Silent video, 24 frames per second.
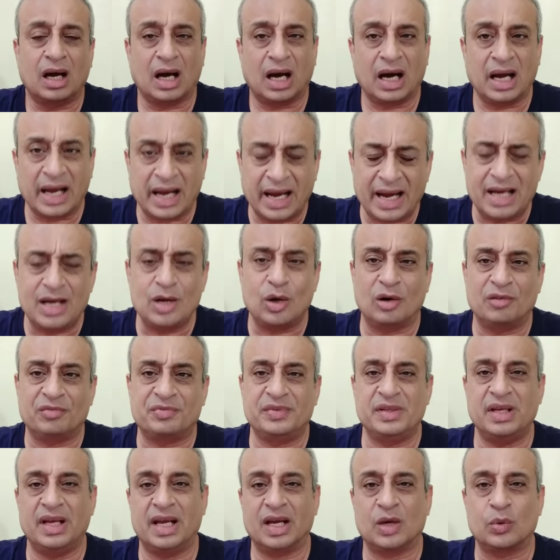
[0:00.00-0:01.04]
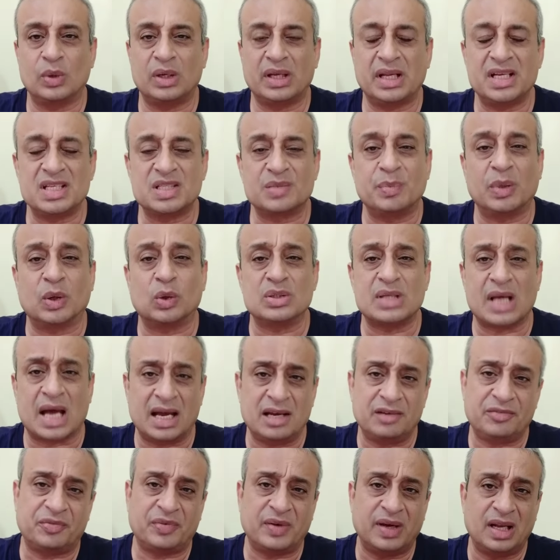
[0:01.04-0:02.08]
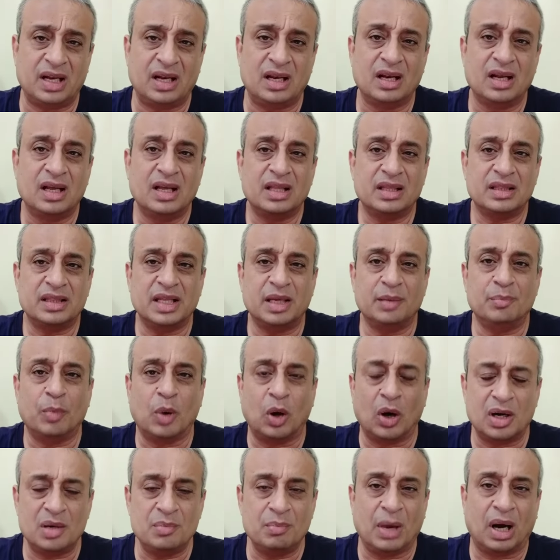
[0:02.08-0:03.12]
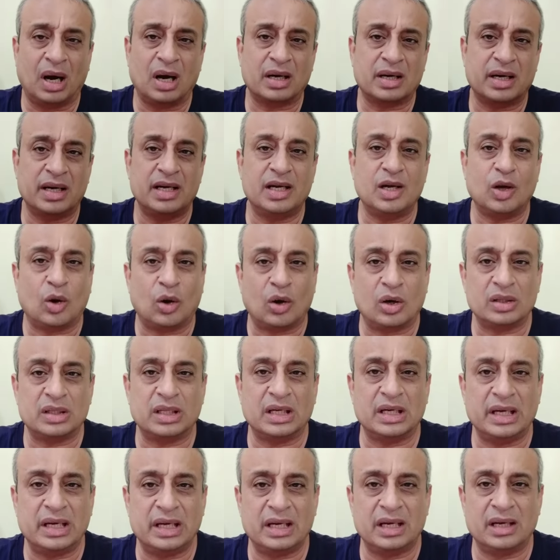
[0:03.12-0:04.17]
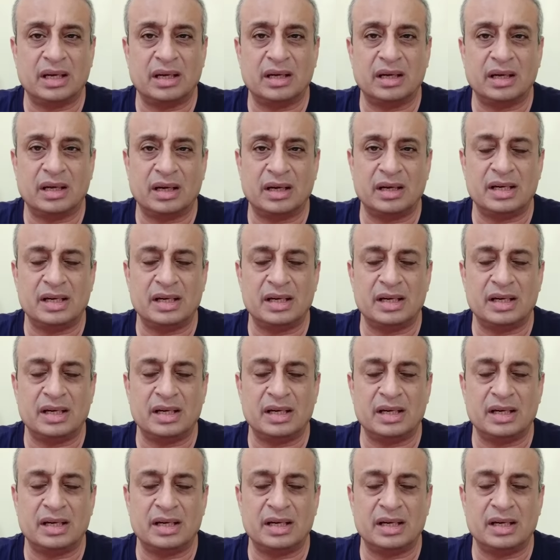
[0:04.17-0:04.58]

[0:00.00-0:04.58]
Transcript: ahead of the equities because I feel the bond market or the uh,